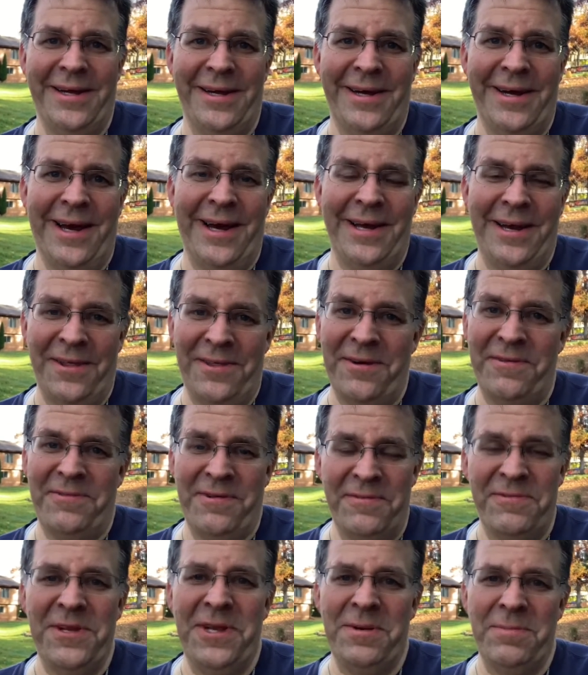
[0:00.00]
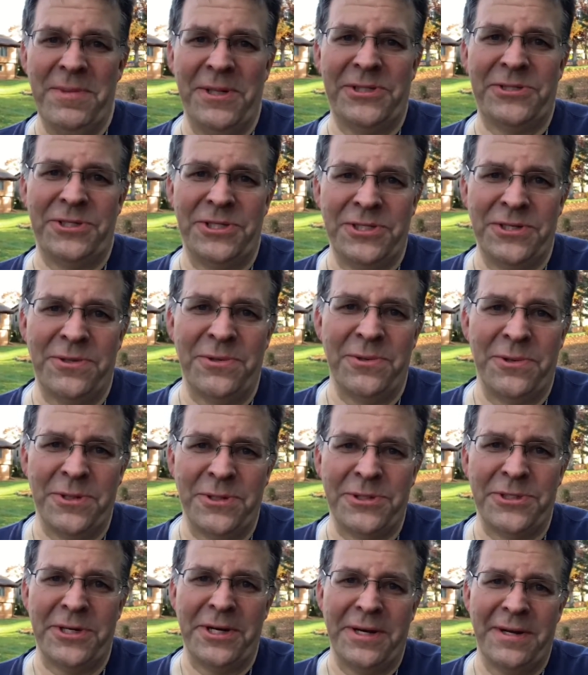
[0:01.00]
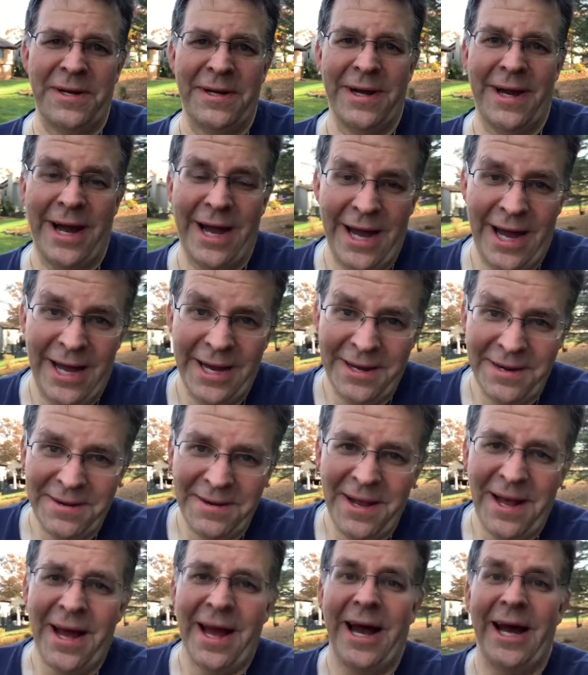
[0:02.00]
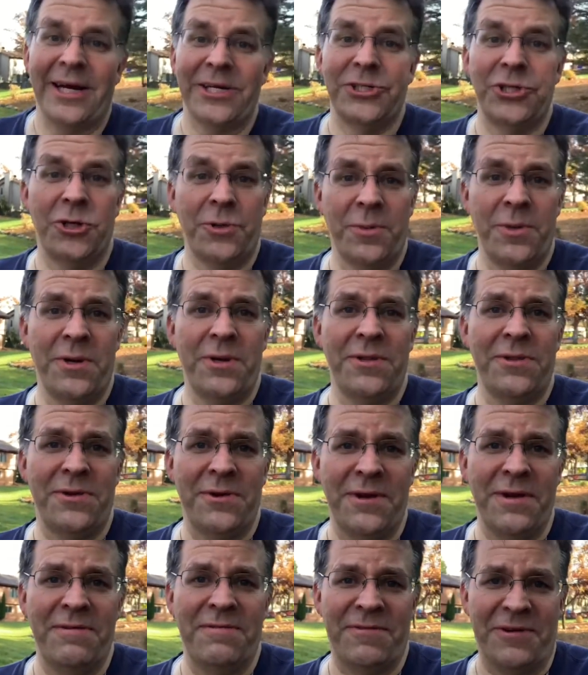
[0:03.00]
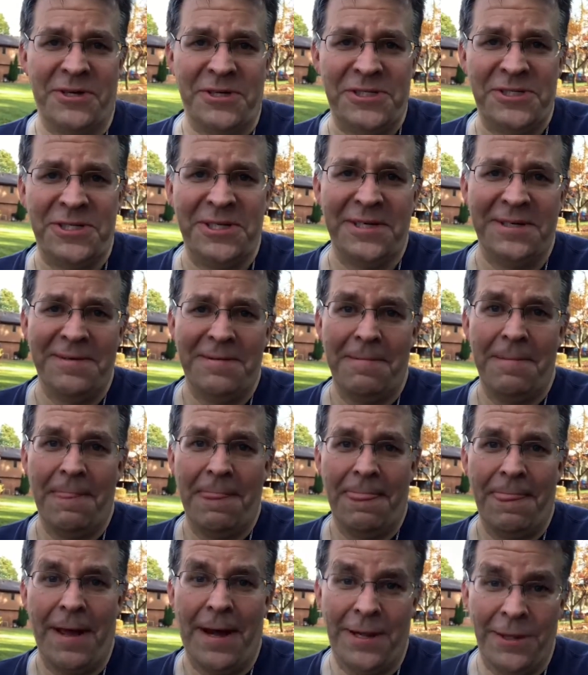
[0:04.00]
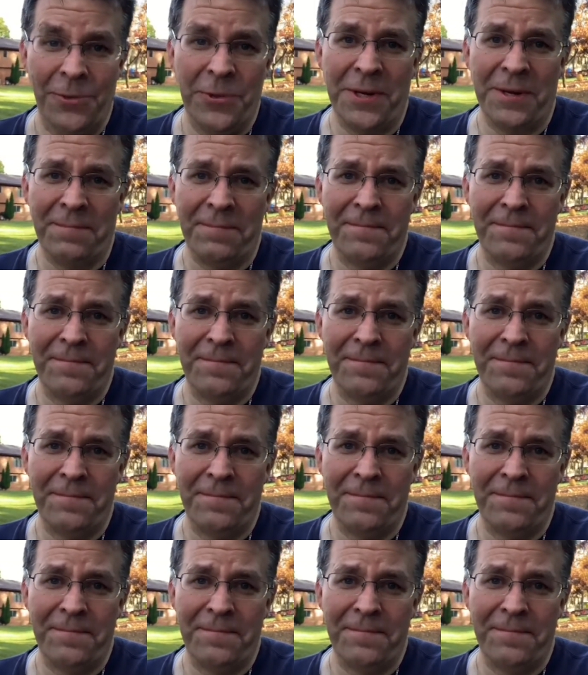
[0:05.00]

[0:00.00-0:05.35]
another 15 Mysteries of the Rosary on October 31st, Halloween,